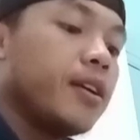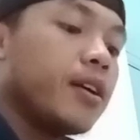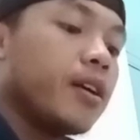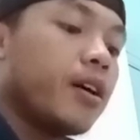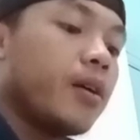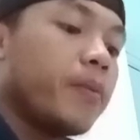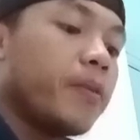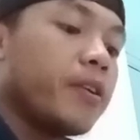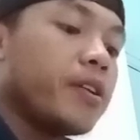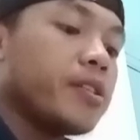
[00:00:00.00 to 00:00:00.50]

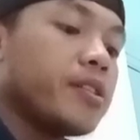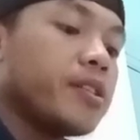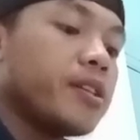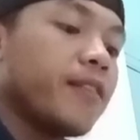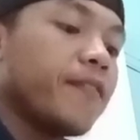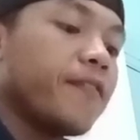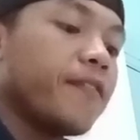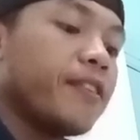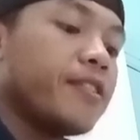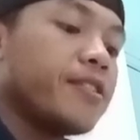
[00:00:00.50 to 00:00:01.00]

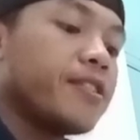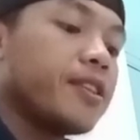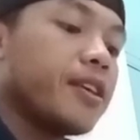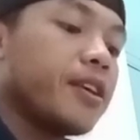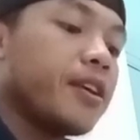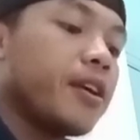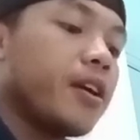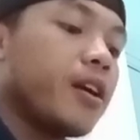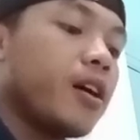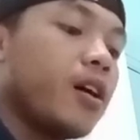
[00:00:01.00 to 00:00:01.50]
commercial
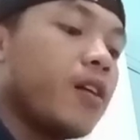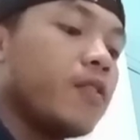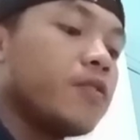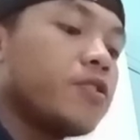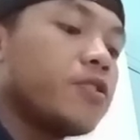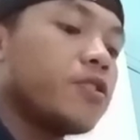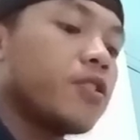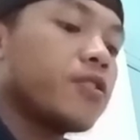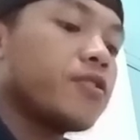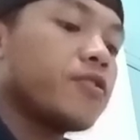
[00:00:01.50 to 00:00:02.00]
fishing,
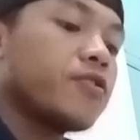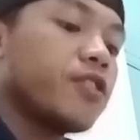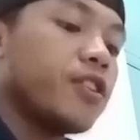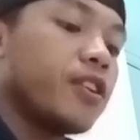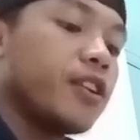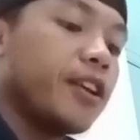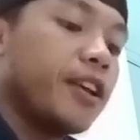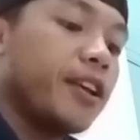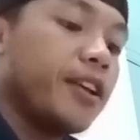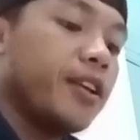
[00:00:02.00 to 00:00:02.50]
offshore
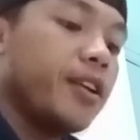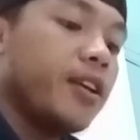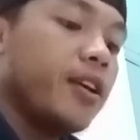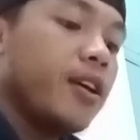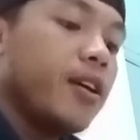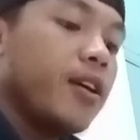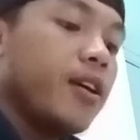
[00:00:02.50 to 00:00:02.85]
drilling,